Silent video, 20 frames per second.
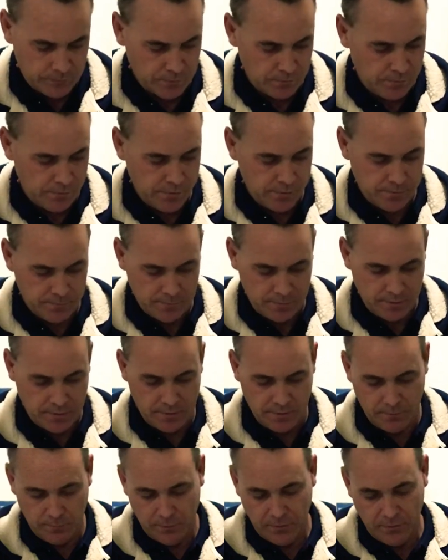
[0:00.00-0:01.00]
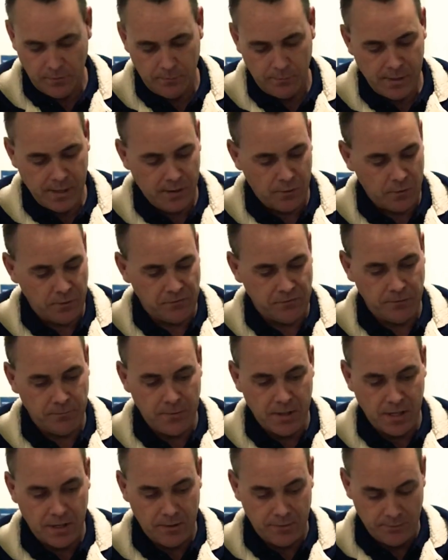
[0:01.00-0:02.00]
Alright, and then we've got power
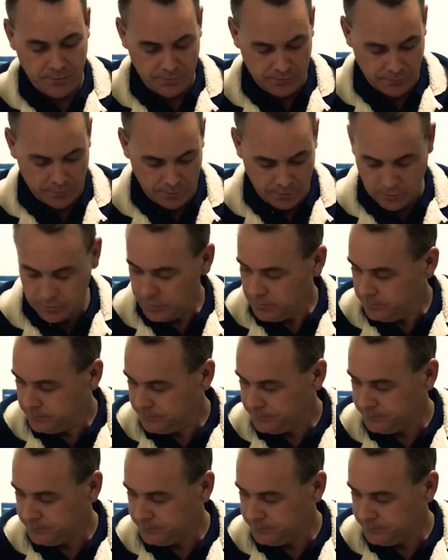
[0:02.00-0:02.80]
from your other switch.